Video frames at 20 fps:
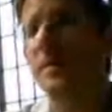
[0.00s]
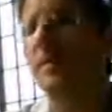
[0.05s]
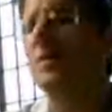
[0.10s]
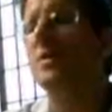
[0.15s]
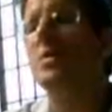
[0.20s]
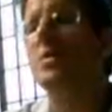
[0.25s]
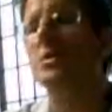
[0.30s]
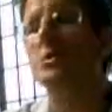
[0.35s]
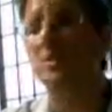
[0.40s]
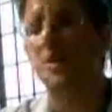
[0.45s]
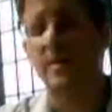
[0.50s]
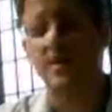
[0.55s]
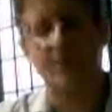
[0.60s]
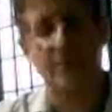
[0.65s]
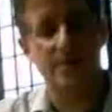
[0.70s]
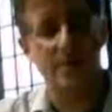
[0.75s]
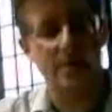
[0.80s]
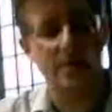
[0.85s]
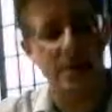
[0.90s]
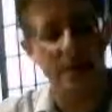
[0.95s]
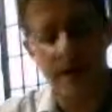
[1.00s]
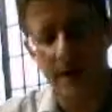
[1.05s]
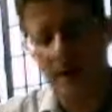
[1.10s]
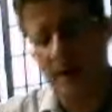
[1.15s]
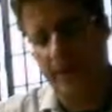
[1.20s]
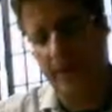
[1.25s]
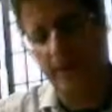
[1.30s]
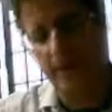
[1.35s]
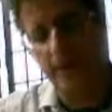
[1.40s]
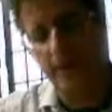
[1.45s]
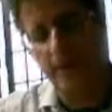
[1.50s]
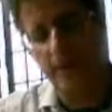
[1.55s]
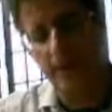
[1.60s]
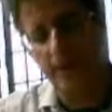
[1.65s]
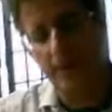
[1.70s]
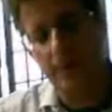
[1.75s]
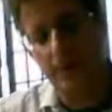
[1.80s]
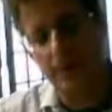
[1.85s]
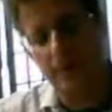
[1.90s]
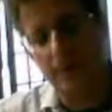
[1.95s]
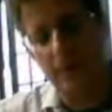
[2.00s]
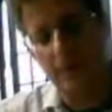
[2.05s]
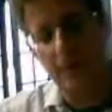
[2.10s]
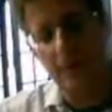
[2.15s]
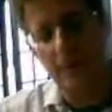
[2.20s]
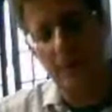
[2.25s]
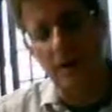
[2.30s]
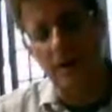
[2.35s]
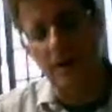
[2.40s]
7, 9 for E.